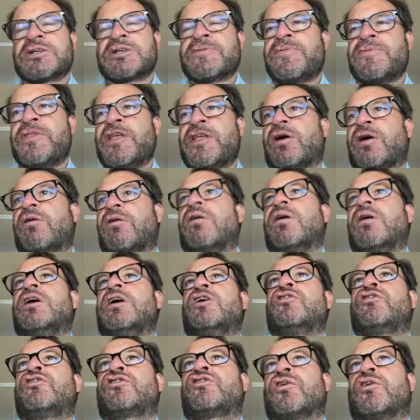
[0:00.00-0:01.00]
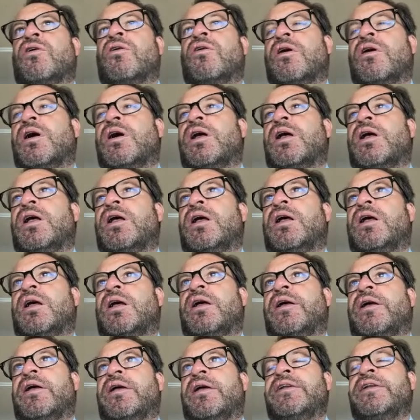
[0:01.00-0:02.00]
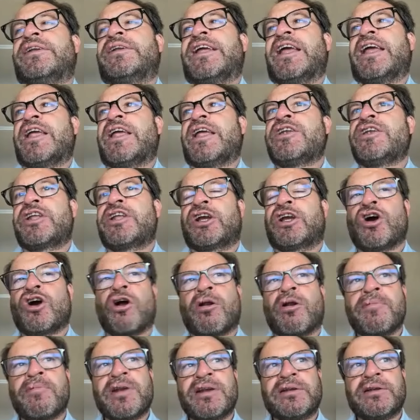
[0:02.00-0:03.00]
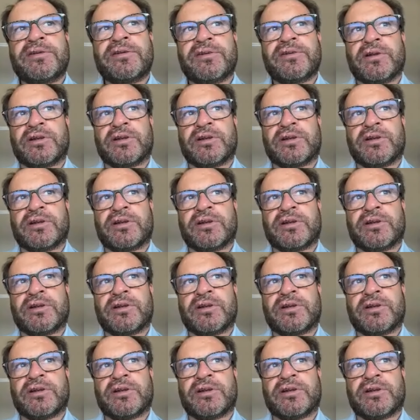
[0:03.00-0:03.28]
No. So in the current